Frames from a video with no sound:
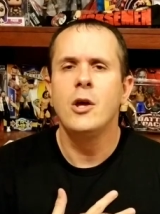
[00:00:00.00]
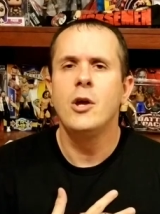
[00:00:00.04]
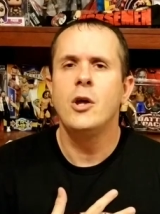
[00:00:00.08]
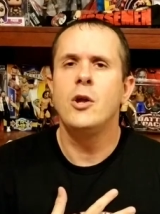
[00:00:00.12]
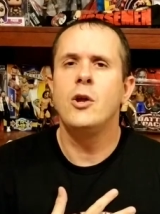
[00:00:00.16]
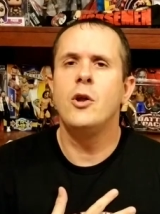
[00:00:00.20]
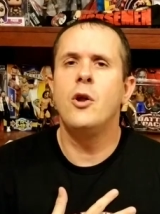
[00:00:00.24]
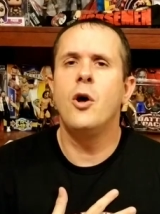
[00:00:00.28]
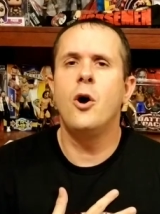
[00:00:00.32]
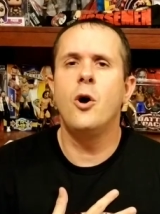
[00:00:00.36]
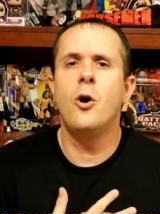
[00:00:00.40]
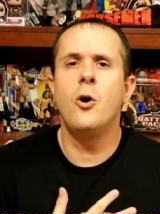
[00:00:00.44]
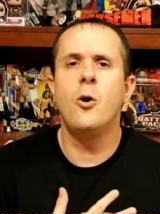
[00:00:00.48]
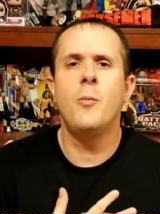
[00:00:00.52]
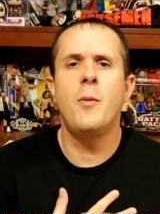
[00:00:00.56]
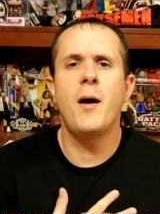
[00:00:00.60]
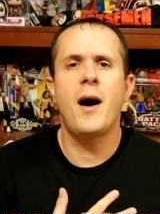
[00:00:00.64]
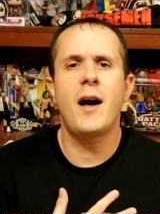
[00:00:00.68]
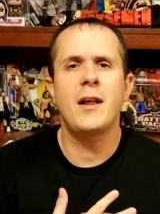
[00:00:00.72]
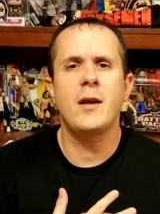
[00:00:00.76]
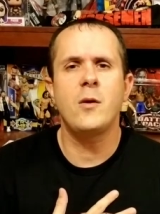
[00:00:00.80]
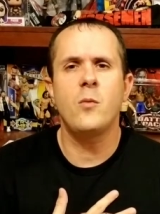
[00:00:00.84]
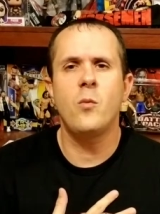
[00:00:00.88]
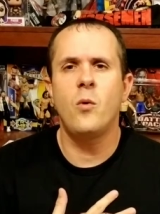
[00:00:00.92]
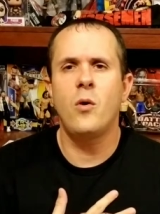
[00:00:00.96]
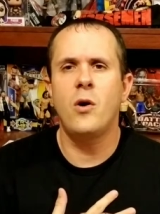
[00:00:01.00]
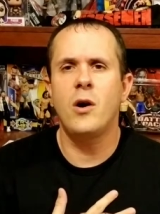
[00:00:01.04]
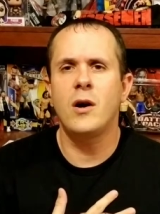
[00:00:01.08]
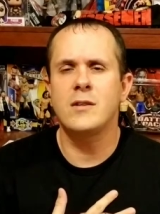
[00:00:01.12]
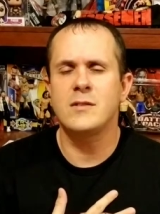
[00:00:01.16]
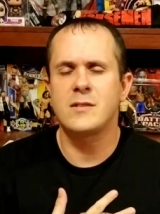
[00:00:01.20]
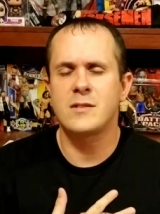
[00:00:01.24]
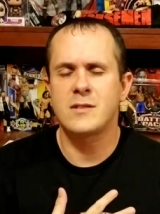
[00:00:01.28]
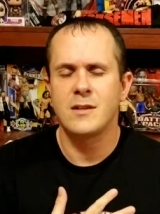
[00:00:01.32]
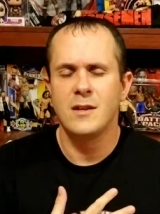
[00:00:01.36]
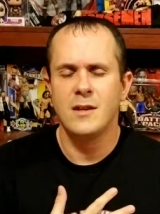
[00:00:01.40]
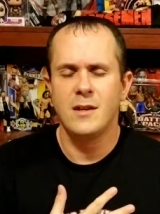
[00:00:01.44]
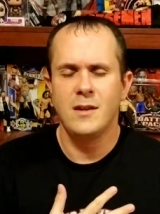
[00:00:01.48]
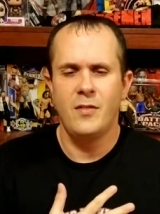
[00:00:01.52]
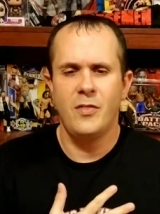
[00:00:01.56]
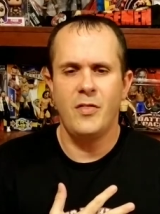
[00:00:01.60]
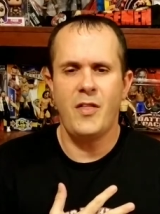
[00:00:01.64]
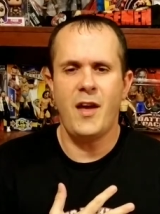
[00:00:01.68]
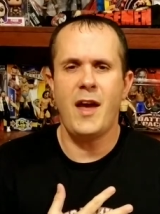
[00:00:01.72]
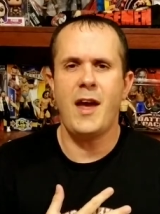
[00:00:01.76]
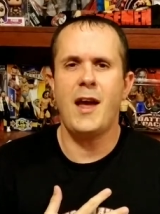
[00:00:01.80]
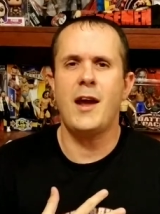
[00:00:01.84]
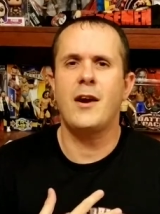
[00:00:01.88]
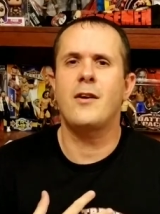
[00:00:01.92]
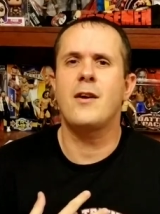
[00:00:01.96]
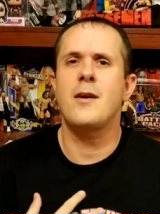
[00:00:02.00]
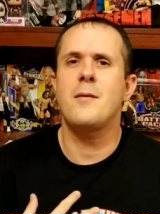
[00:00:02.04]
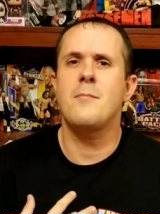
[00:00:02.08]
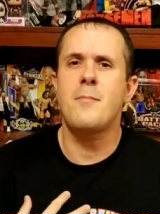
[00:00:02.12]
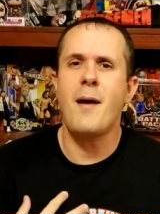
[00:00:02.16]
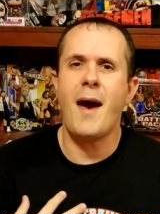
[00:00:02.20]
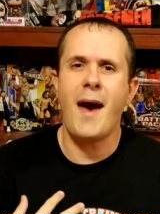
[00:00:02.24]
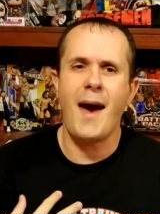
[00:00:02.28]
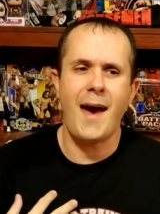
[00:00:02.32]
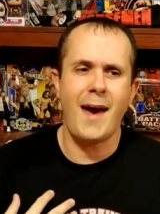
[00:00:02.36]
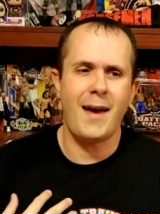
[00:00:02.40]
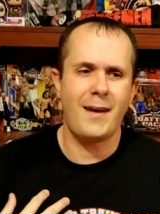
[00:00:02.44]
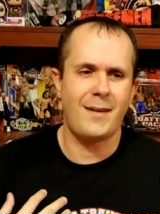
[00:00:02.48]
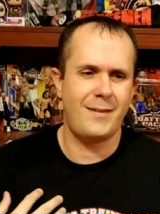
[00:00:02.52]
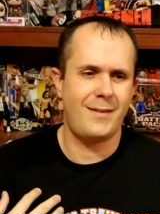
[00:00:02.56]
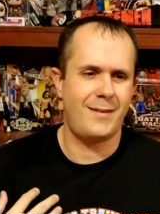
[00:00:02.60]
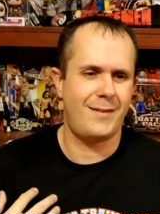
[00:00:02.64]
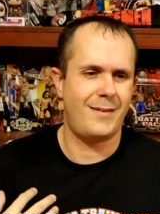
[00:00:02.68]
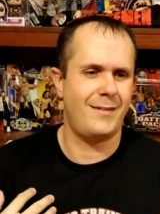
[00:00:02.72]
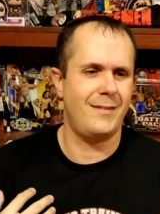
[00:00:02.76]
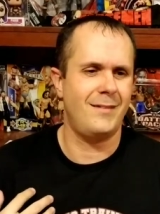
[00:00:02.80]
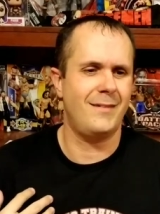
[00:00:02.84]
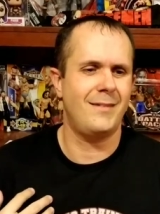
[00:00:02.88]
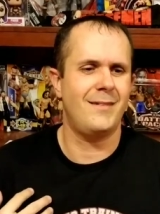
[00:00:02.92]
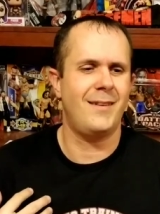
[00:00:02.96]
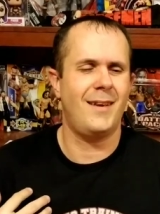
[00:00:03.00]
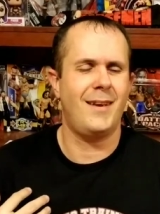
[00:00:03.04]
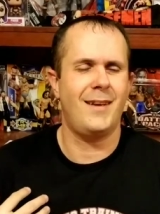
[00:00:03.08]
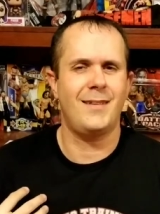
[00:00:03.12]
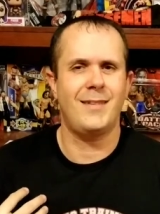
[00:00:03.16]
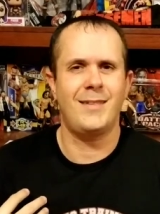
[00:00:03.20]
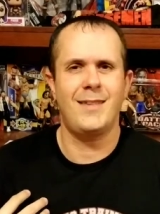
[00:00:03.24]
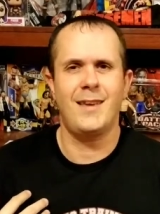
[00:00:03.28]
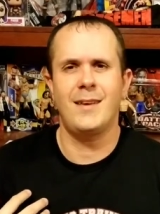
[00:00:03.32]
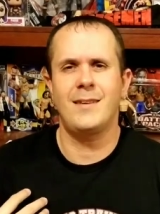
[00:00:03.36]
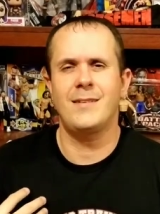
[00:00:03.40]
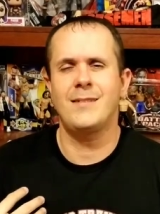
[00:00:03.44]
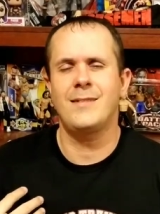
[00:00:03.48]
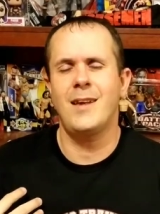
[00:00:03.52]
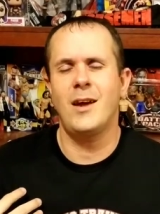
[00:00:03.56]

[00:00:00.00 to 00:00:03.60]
Nobody wants the hairy backs and, and things.